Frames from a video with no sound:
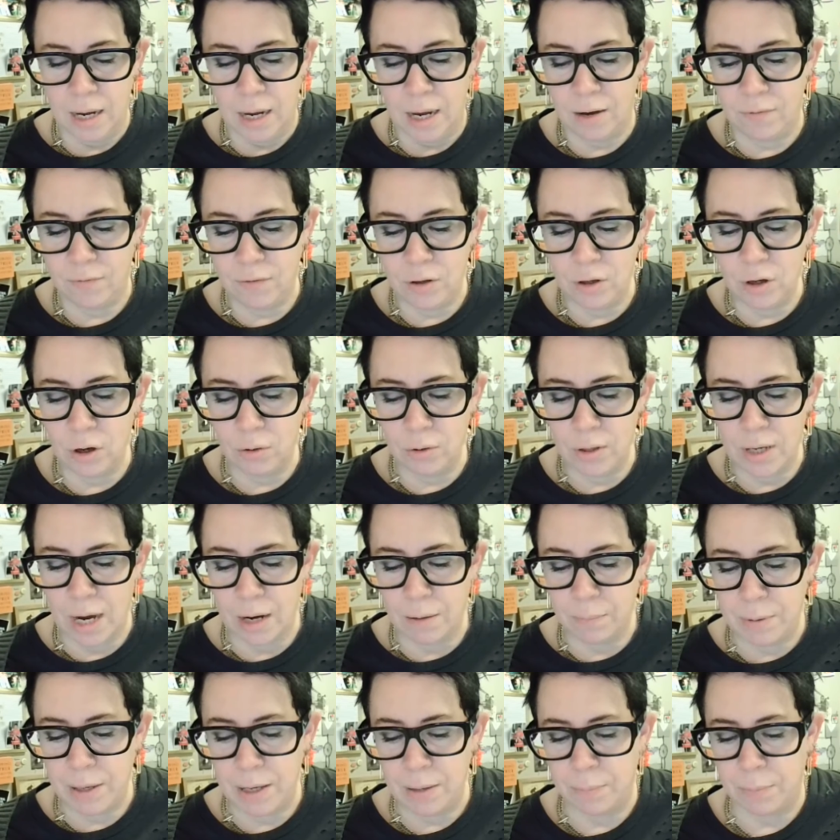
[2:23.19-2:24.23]
If you know
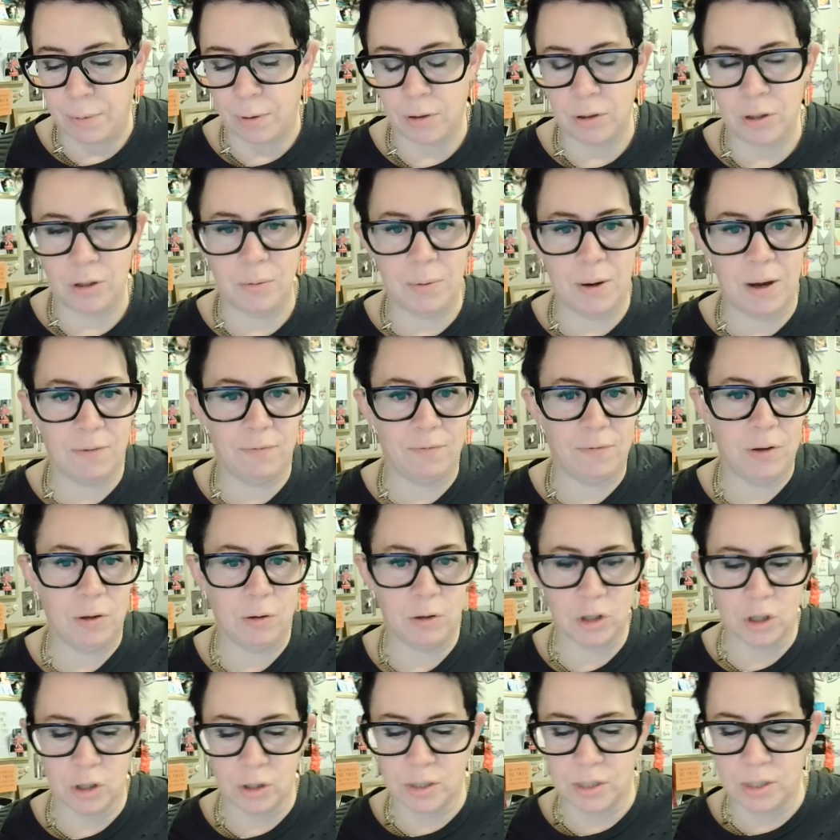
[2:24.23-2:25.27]
young people, you have
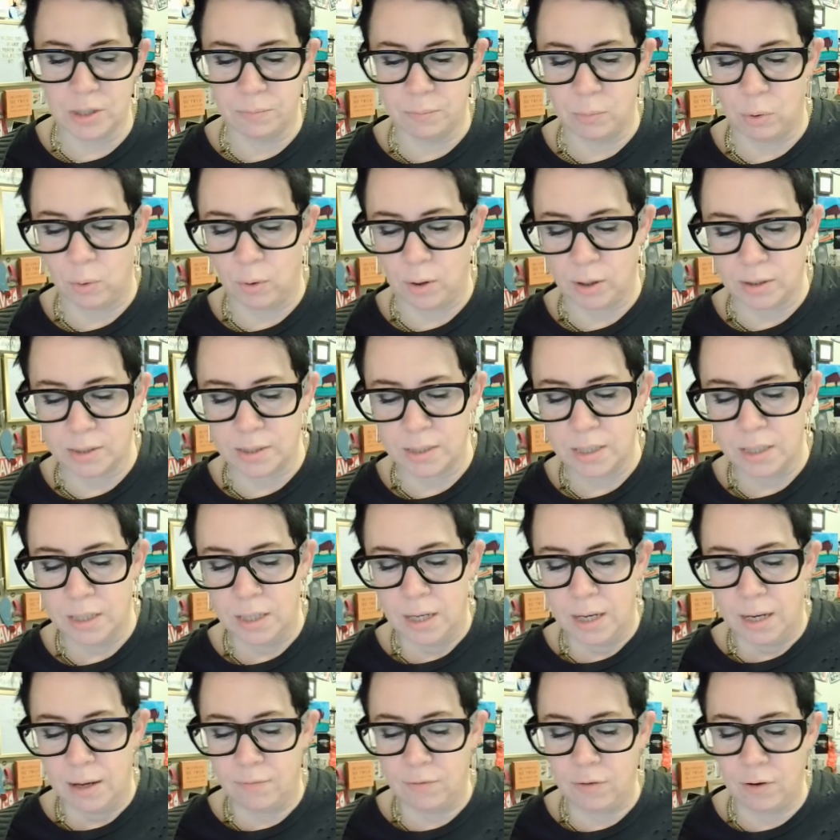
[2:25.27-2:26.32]
futures to mold.
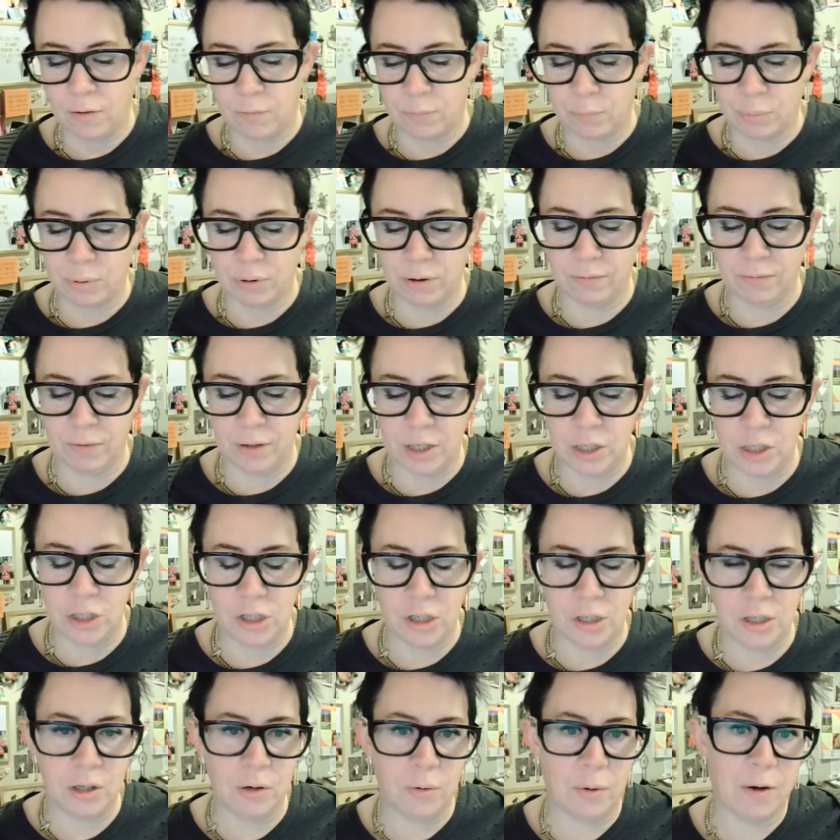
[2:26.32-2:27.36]
If you have
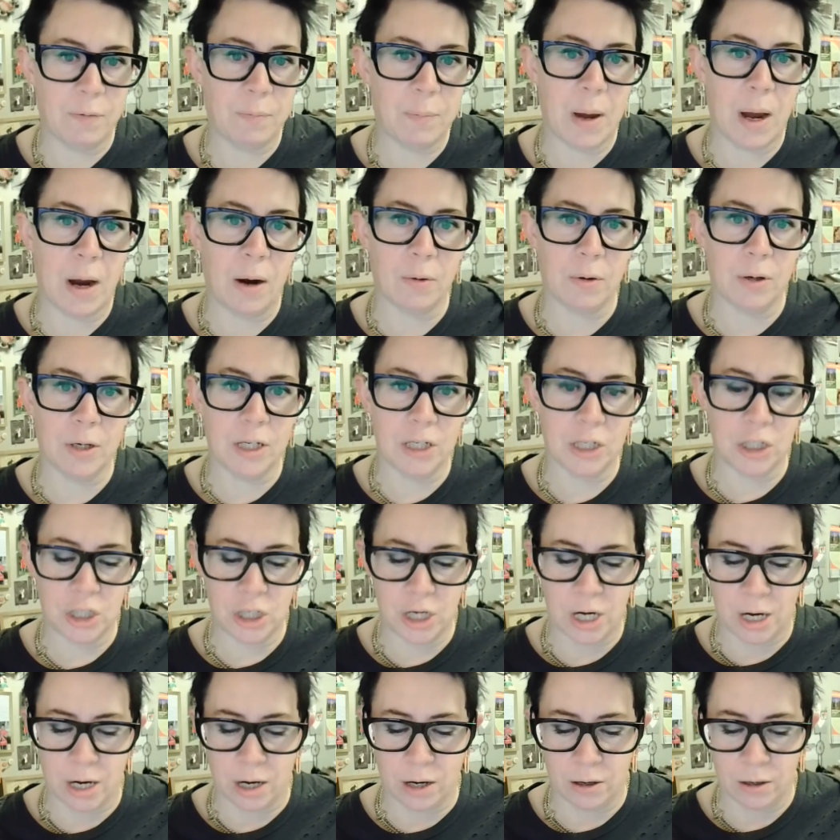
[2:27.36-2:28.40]
privilege, you have power to
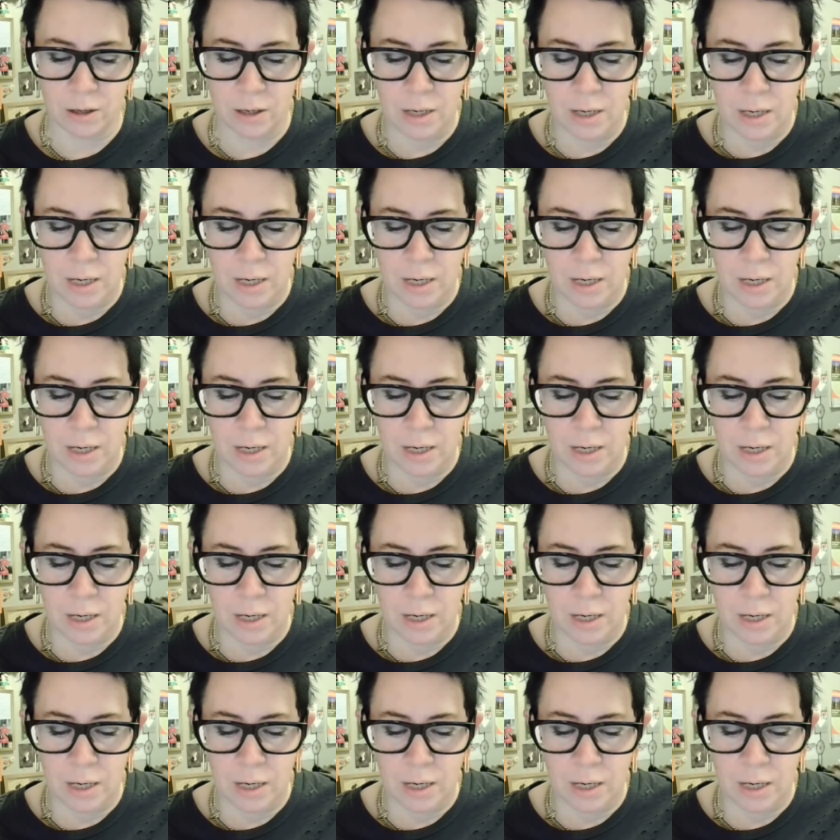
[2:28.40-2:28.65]
share.